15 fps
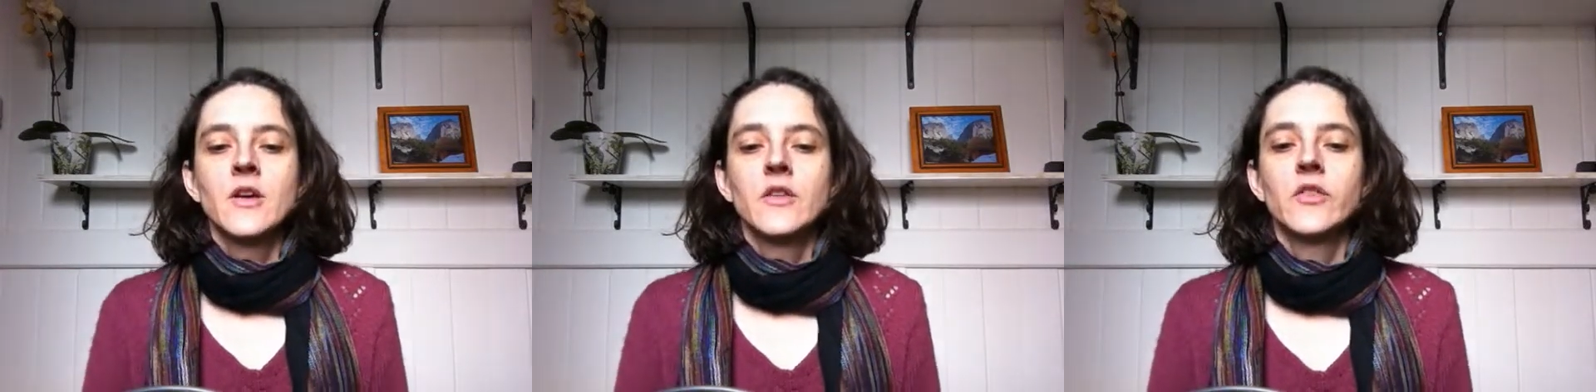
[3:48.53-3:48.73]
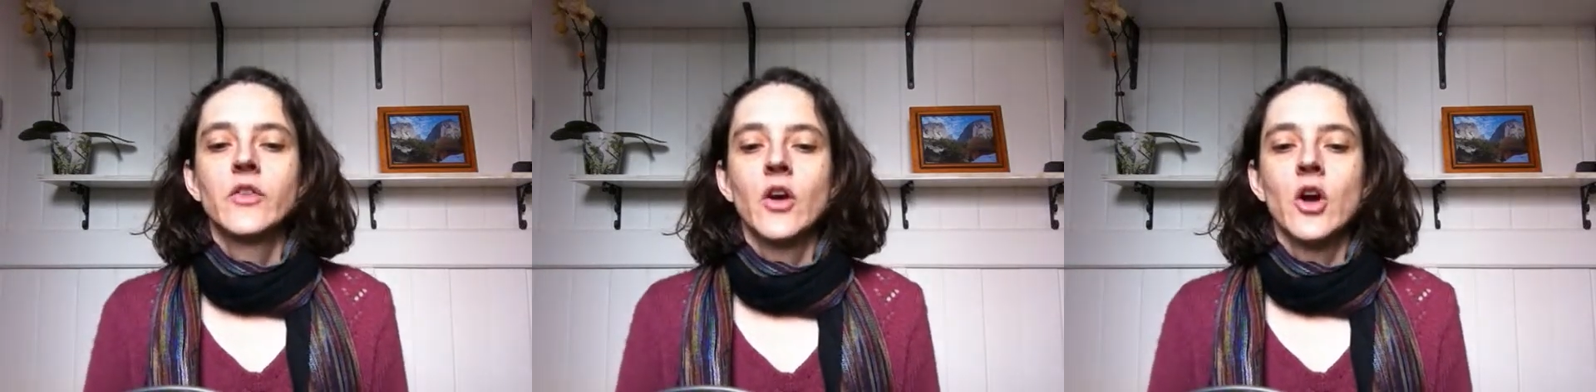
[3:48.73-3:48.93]

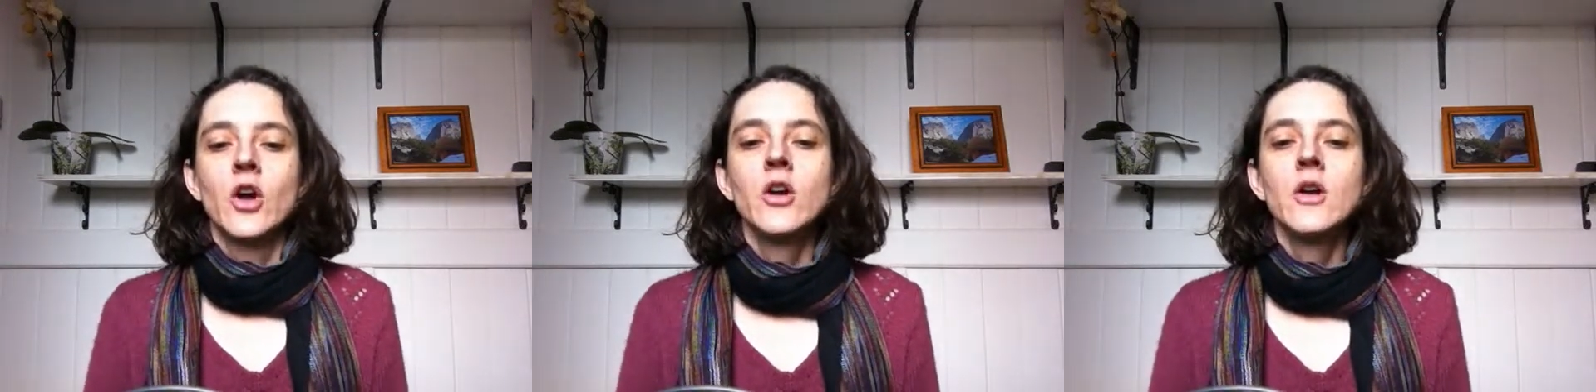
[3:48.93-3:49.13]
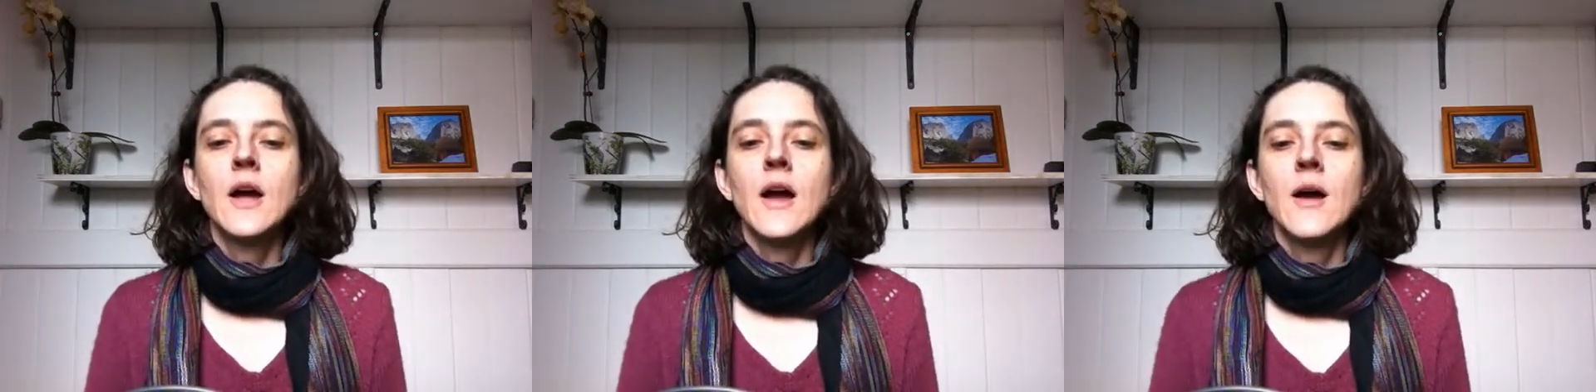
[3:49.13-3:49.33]

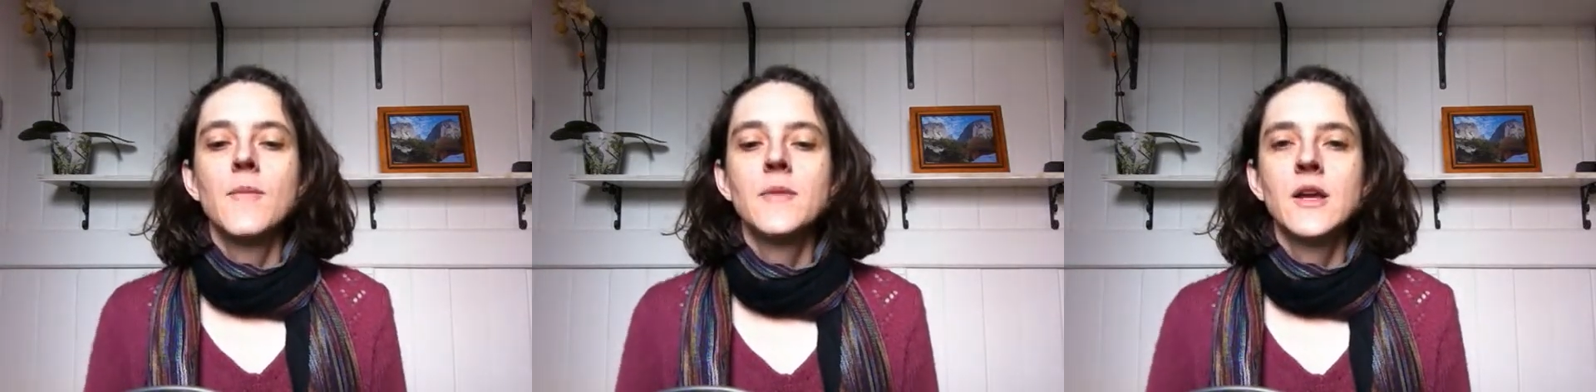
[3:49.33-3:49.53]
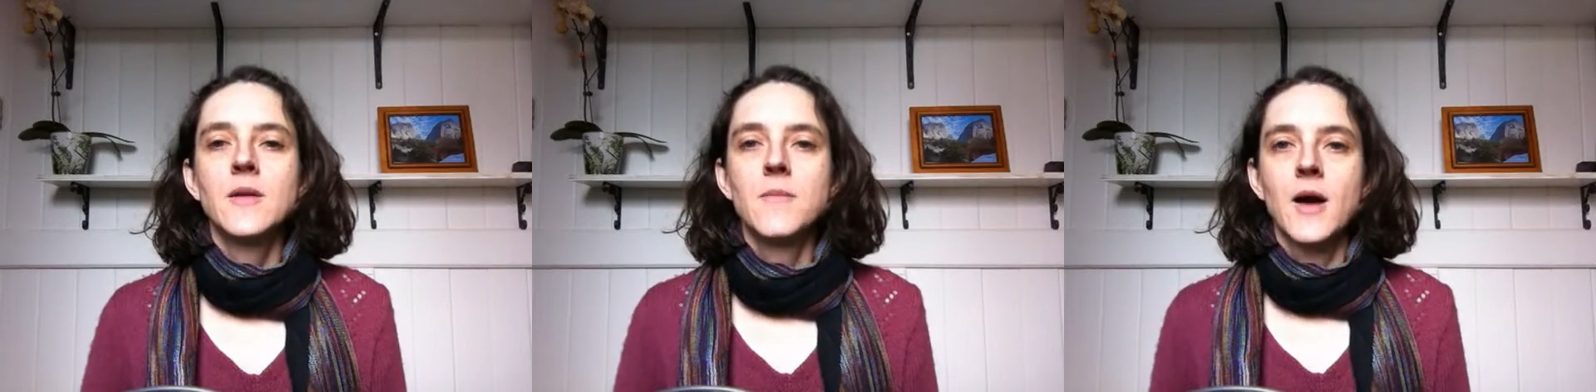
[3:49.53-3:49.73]
So
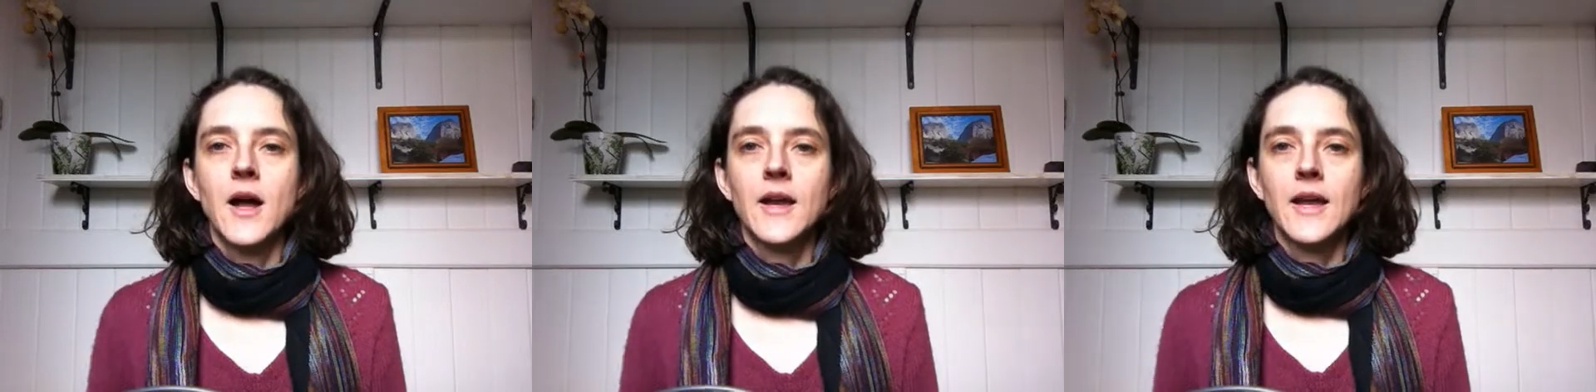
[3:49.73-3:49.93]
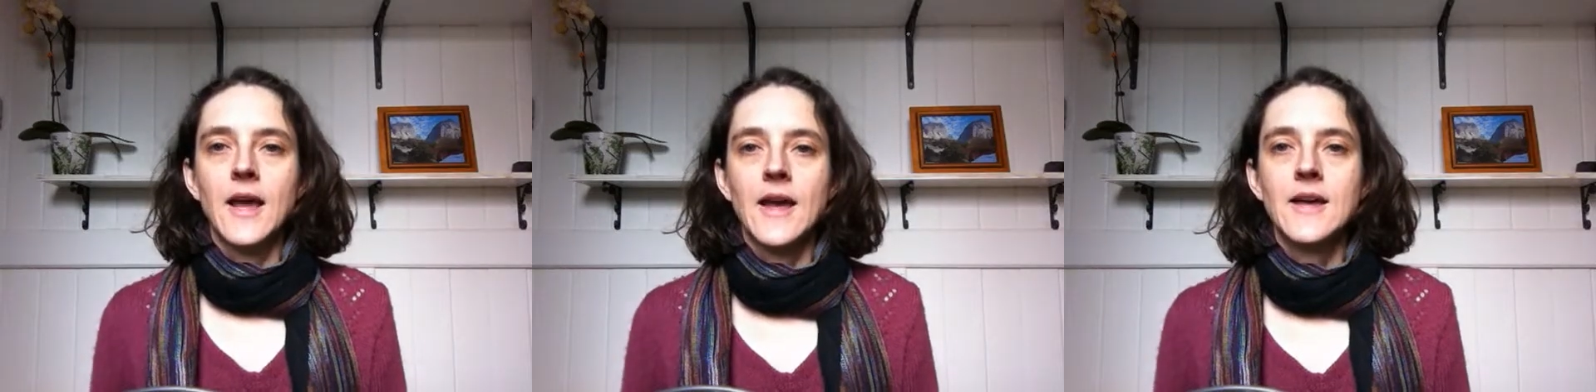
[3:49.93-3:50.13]
in
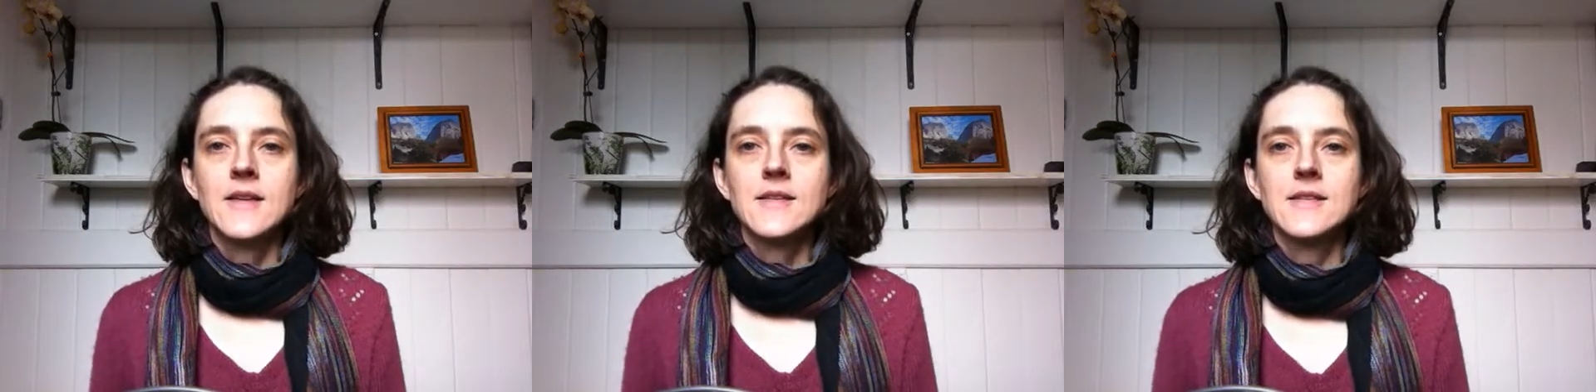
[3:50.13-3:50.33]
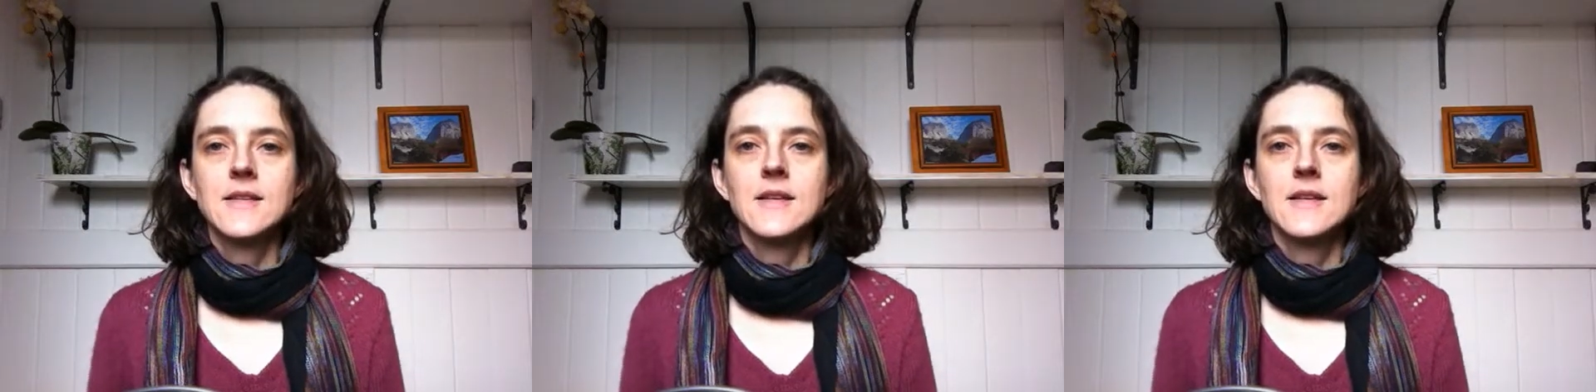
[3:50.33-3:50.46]
my case,